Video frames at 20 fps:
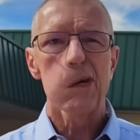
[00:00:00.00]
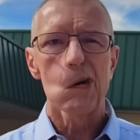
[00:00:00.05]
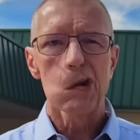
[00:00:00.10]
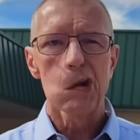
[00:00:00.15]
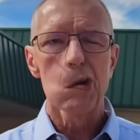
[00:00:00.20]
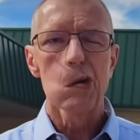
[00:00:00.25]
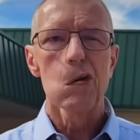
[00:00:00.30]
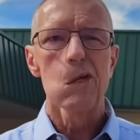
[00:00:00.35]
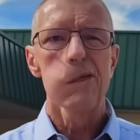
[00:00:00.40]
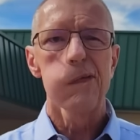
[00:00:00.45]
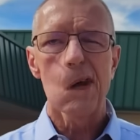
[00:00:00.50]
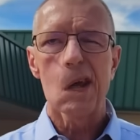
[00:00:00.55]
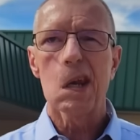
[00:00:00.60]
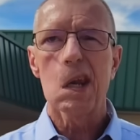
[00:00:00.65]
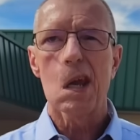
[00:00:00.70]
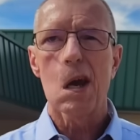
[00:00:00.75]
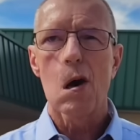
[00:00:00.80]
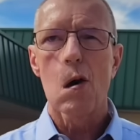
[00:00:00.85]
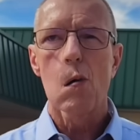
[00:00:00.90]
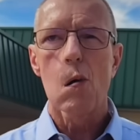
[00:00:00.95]
for you to
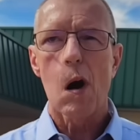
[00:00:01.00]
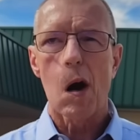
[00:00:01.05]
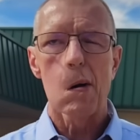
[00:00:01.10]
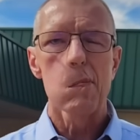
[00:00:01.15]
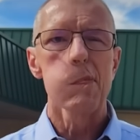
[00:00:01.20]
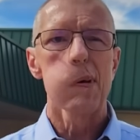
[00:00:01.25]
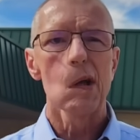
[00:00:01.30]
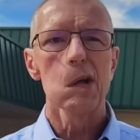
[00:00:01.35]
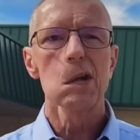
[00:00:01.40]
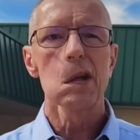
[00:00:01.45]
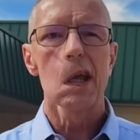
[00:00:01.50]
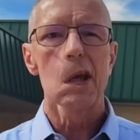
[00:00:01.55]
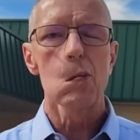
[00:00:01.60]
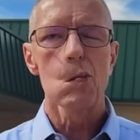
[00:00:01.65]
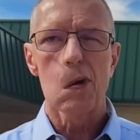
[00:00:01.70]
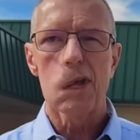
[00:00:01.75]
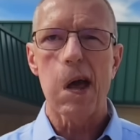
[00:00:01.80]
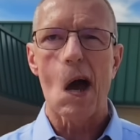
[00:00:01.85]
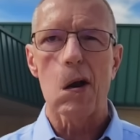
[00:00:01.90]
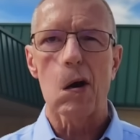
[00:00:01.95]
video our building
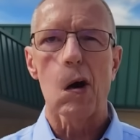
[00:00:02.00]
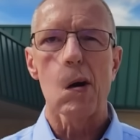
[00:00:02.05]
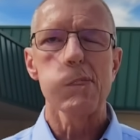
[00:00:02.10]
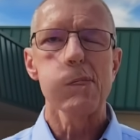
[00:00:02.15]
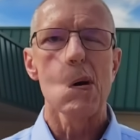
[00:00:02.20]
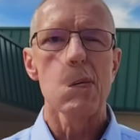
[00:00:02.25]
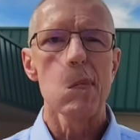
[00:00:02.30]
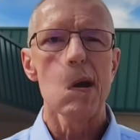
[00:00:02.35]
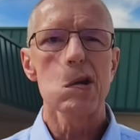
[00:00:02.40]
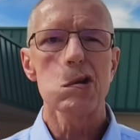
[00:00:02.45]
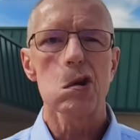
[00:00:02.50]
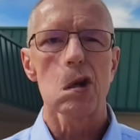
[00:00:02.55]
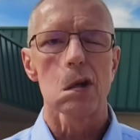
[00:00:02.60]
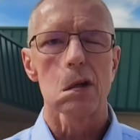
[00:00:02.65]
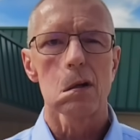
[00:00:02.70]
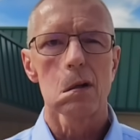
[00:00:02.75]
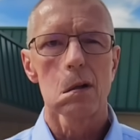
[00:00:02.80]
without our permission.